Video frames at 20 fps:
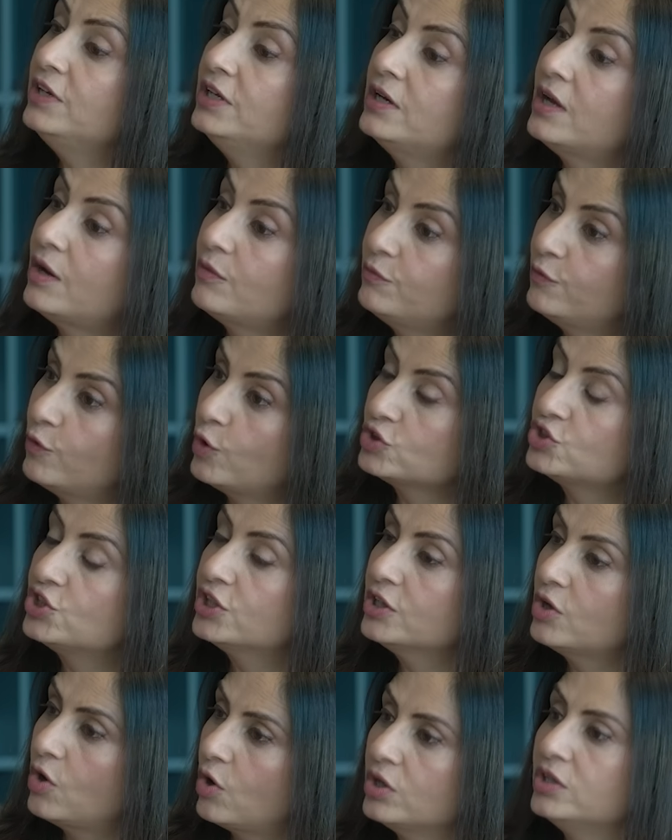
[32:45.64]
we love
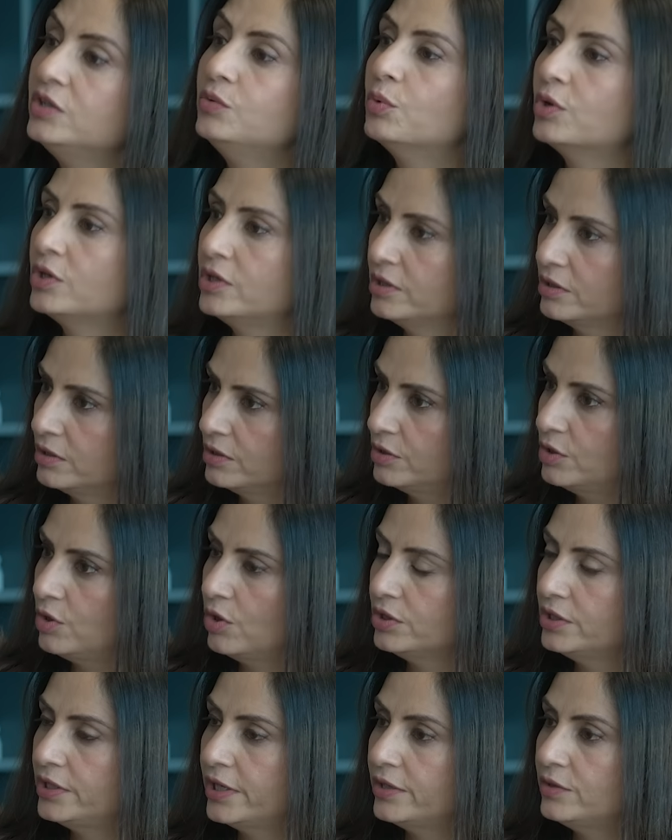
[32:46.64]
watching Hollywood
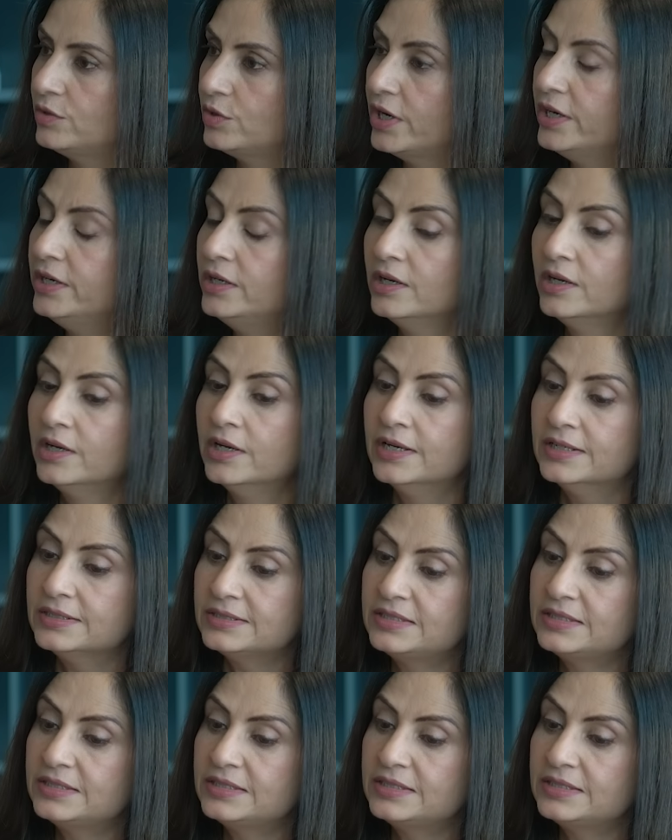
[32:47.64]
content, mm. right? Hmm.